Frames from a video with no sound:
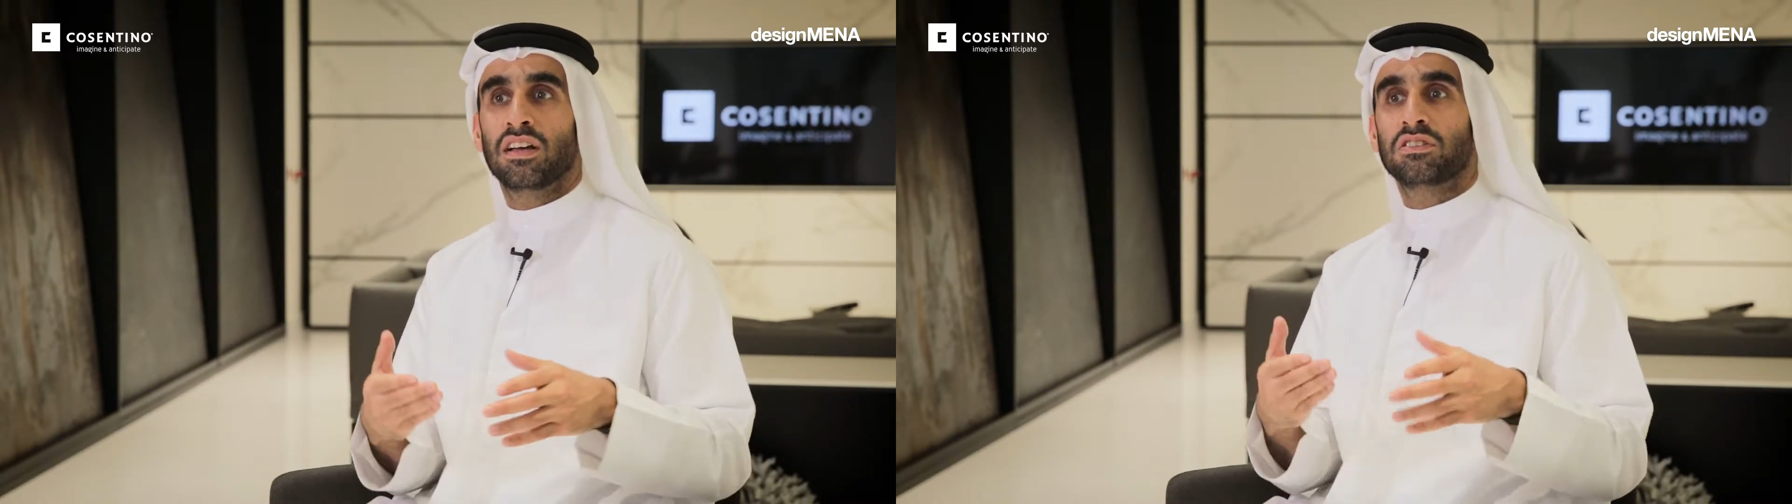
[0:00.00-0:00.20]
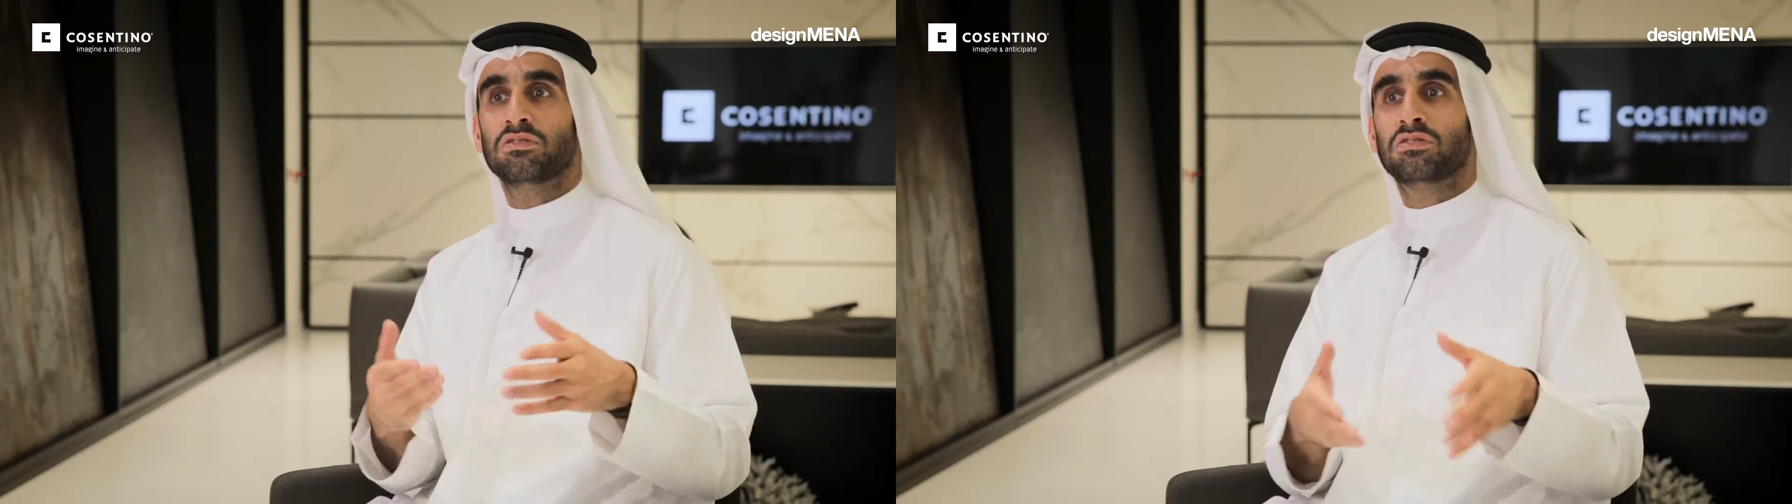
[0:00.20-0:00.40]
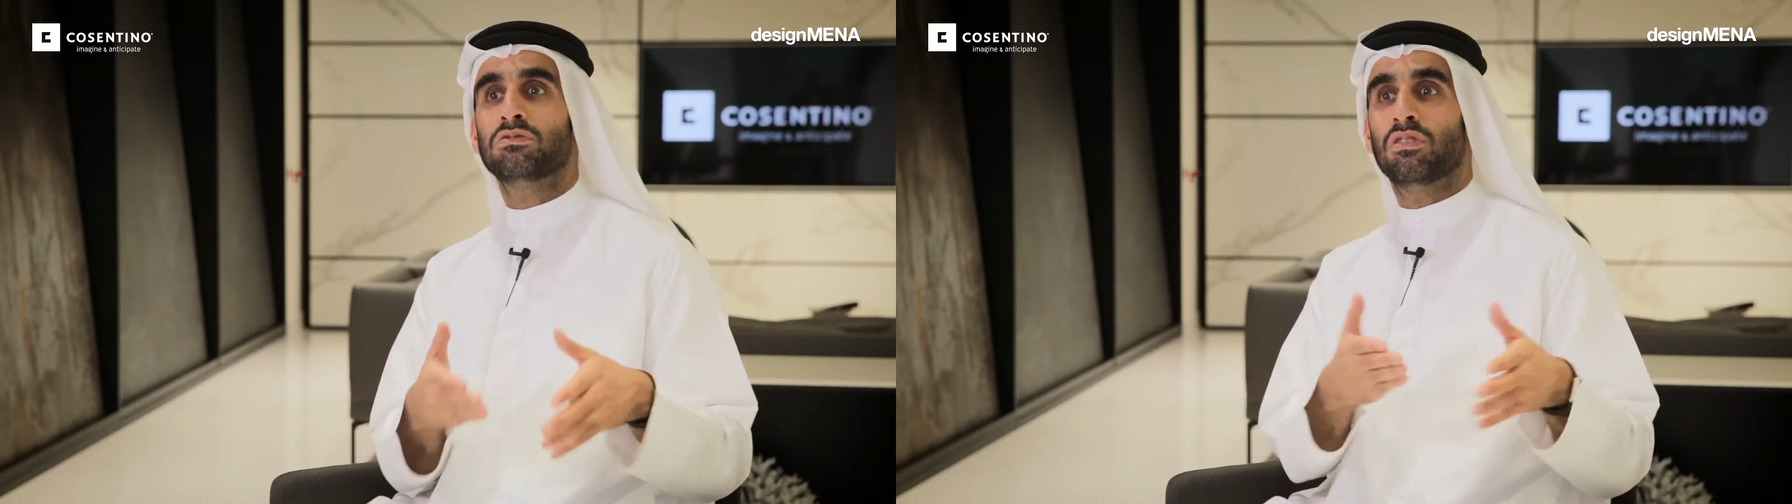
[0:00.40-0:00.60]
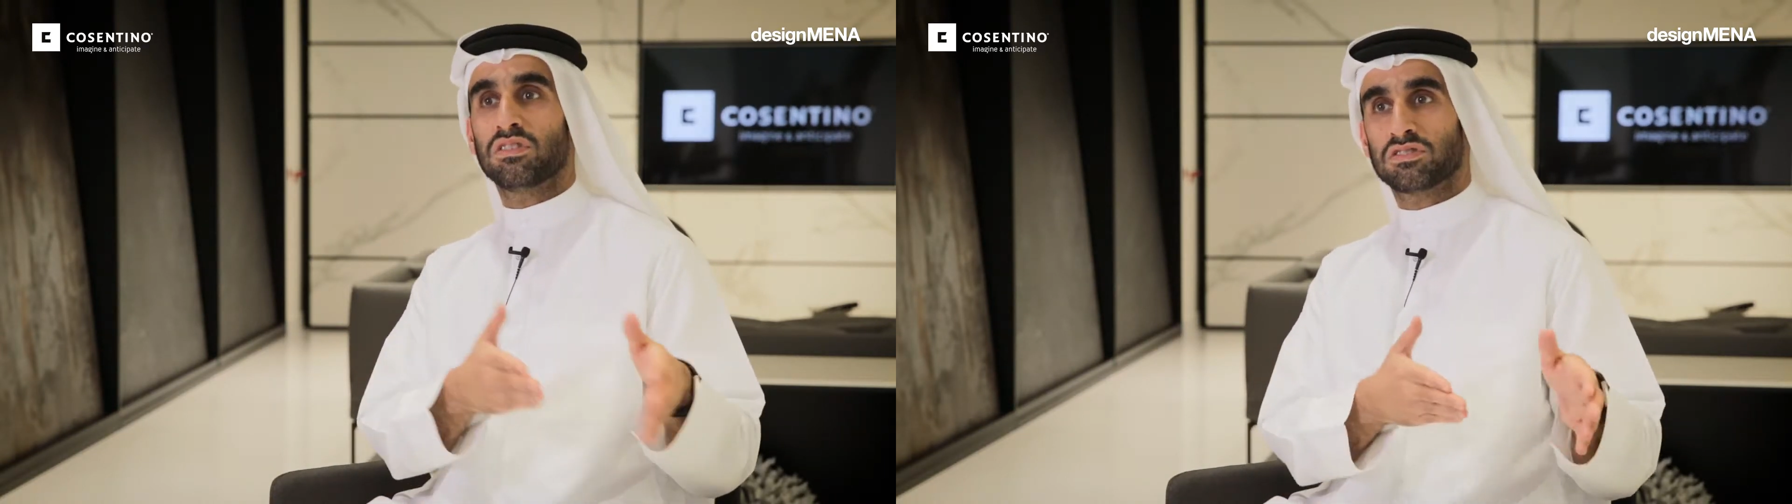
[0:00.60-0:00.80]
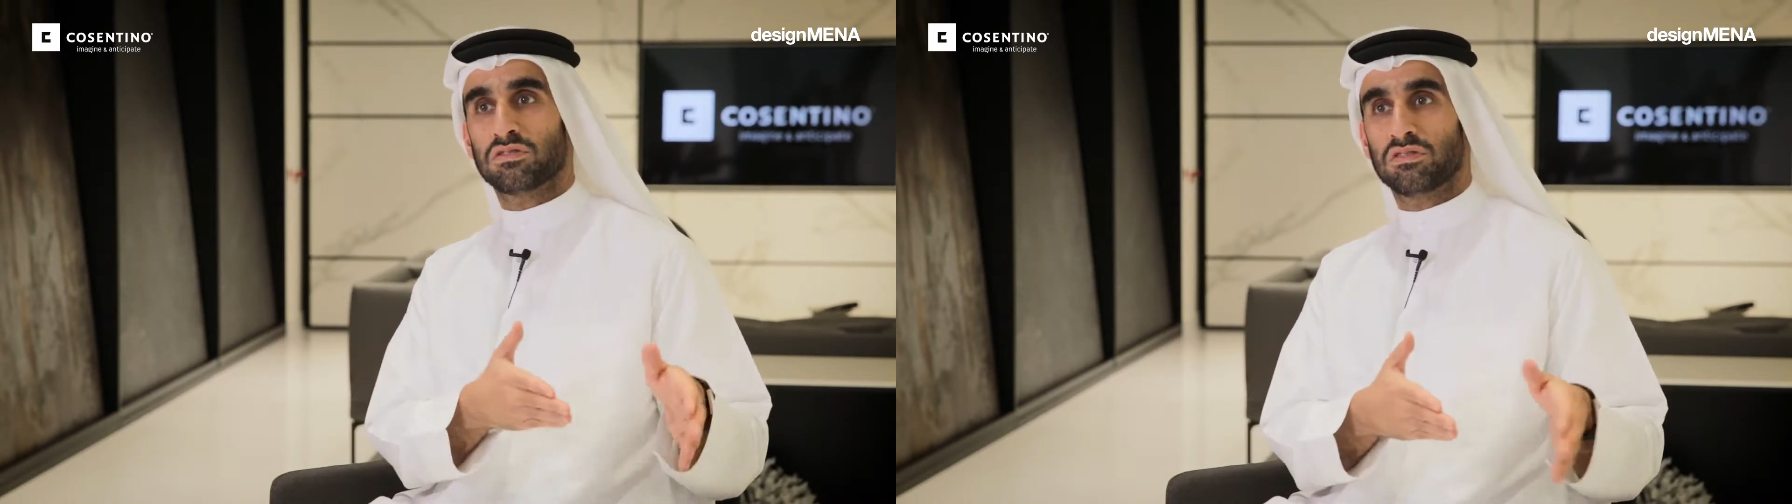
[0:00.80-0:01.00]
you do
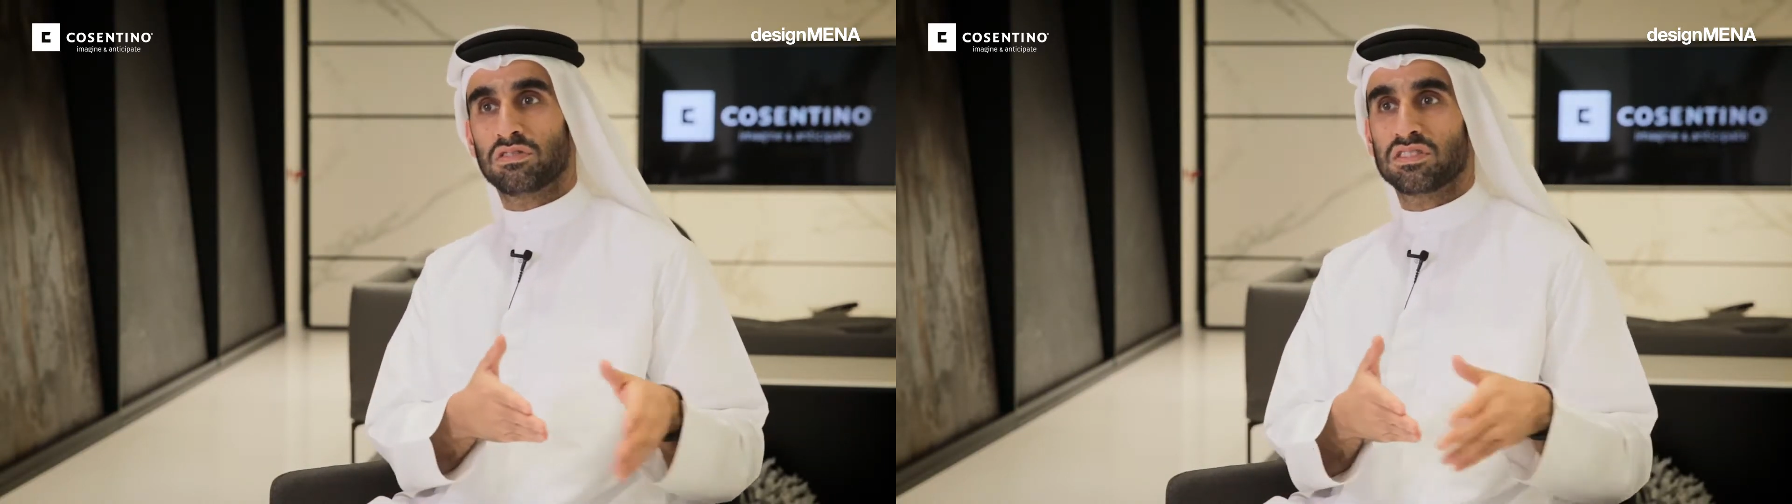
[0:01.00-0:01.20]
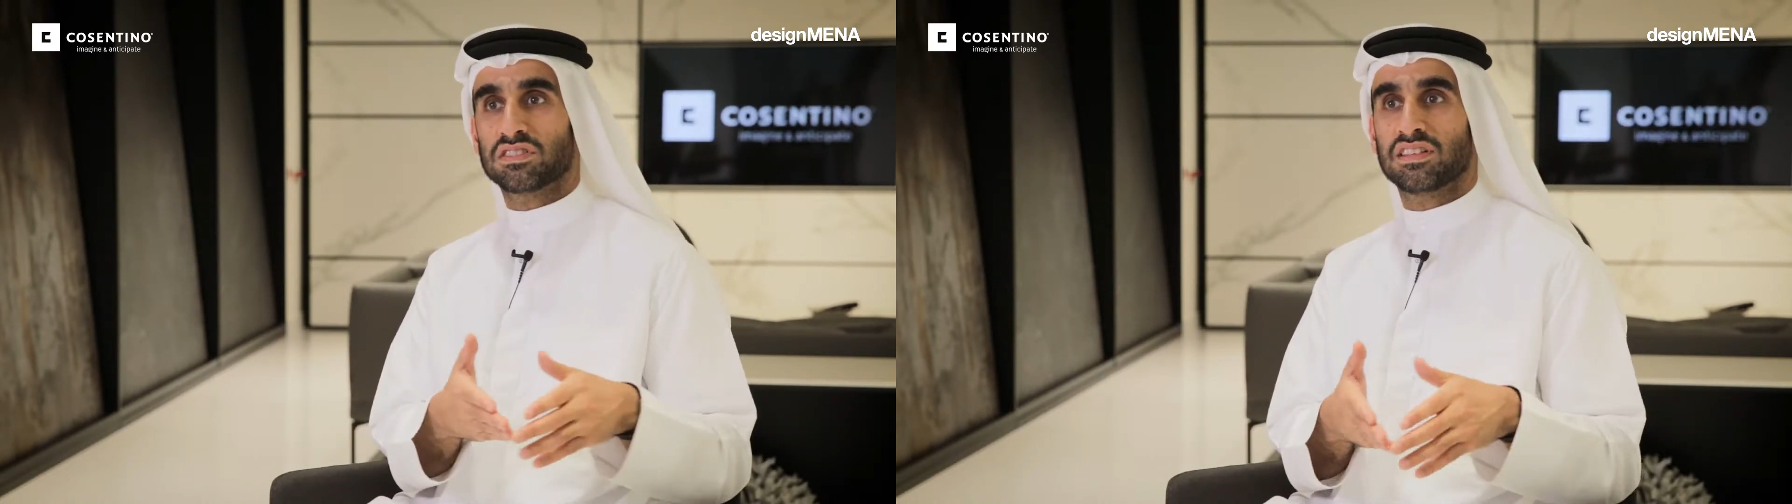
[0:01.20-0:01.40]
also notice